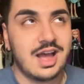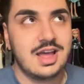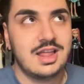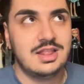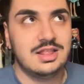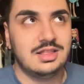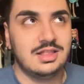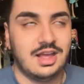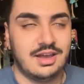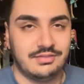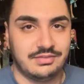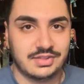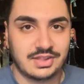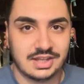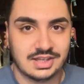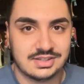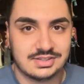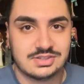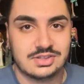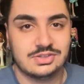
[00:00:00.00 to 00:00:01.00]
love
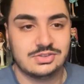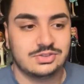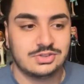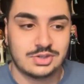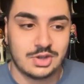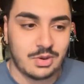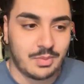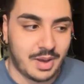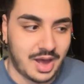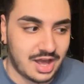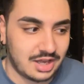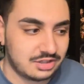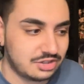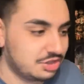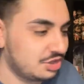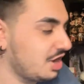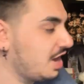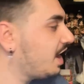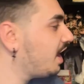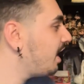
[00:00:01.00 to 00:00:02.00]
these so
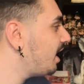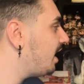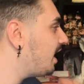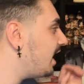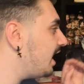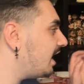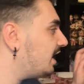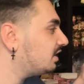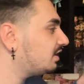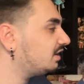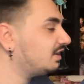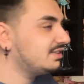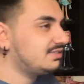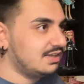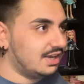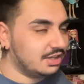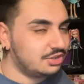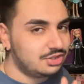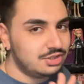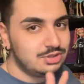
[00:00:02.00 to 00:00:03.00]
much. And let's
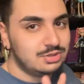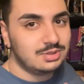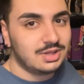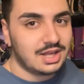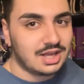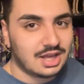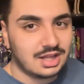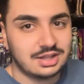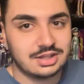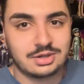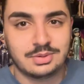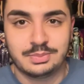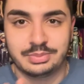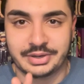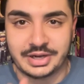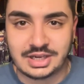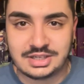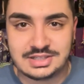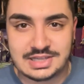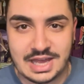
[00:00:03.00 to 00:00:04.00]
actually do like a little
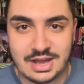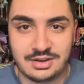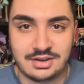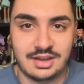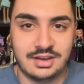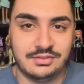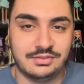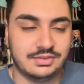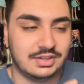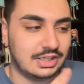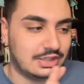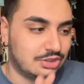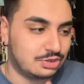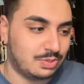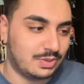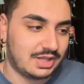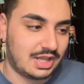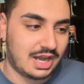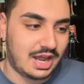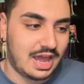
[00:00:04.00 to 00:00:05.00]
breakdown of each
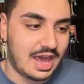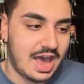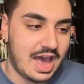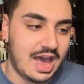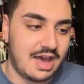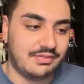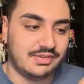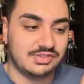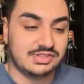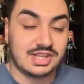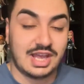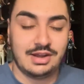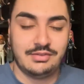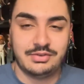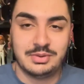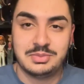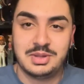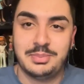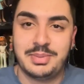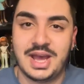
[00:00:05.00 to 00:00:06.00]
one that I have aside
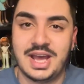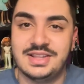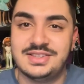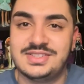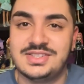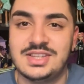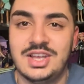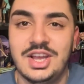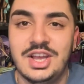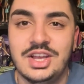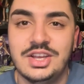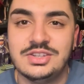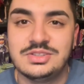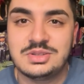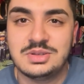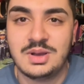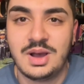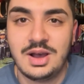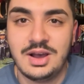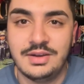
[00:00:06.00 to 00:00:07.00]
from the pets.
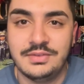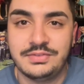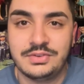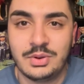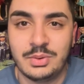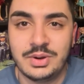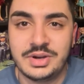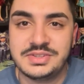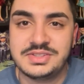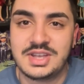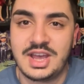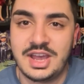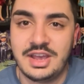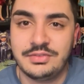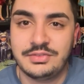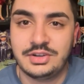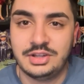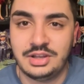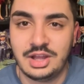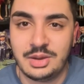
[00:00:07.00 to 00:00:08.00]
So, of course, I
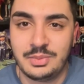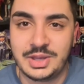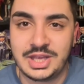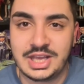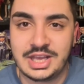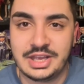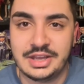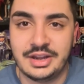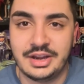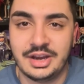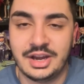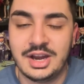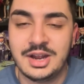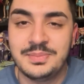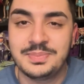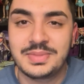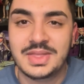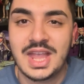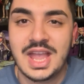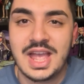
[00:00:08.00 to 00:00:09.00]
have Cloe here.
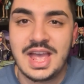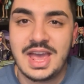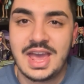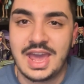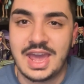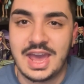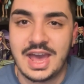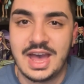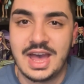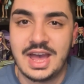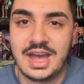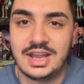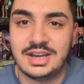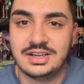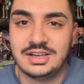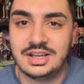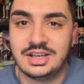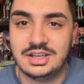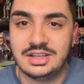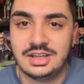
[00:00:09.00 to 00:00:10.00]

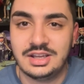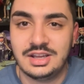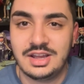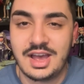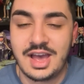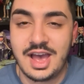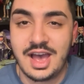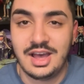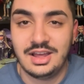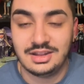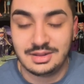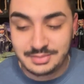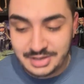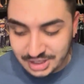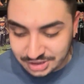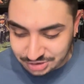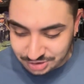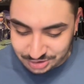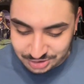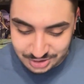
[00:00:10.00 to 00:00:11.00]
And let me
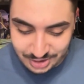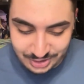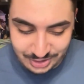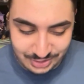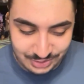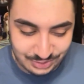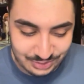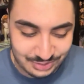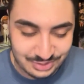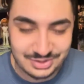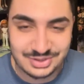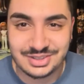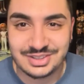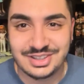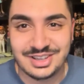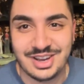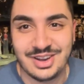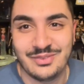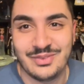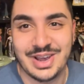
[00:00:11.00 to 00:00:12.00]
actually show you.
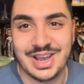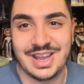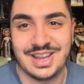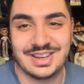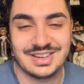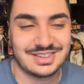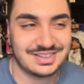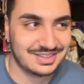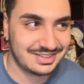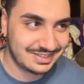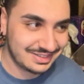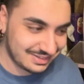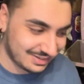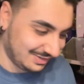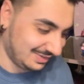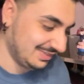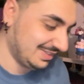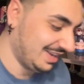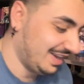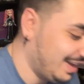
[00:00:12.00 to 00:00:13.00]
Wait,
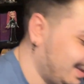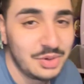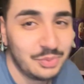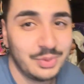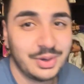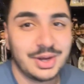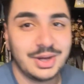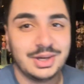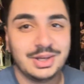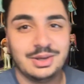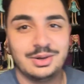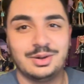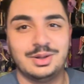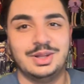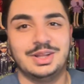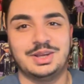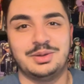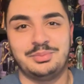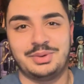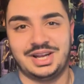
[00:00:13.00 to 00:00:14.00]
hold on. We're gonna go to
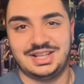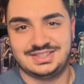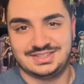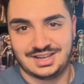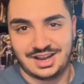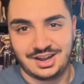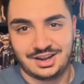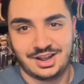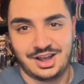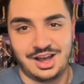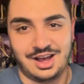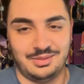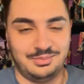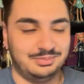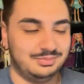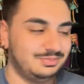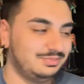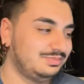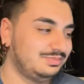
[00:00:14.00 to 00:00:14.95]
lookinbratz.com.